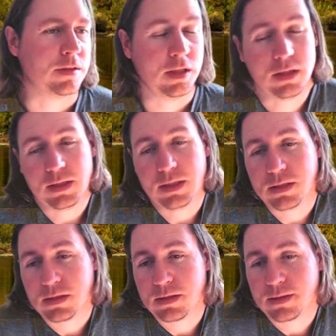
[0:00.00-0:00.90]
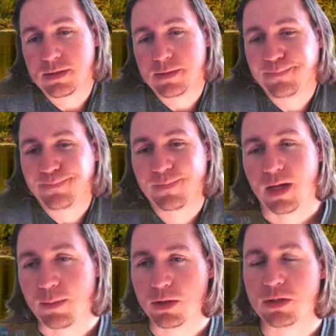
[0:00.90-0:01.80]
yeah,
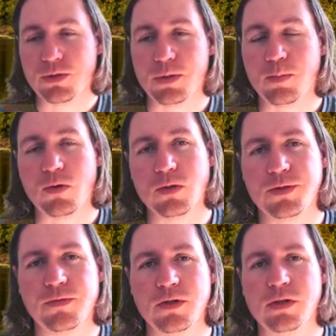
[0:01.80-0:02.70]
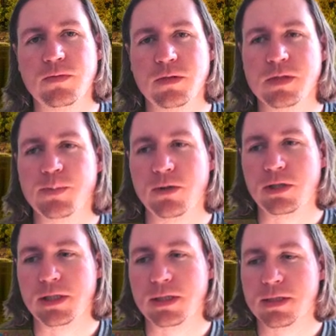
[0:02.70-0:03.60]
I'm going to do the boards first for this
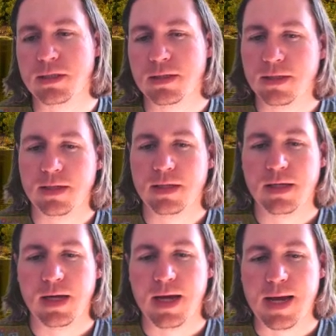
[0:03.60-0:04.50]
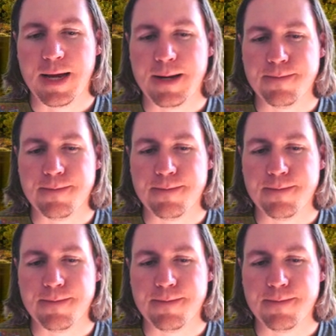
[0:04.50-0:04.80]
project. What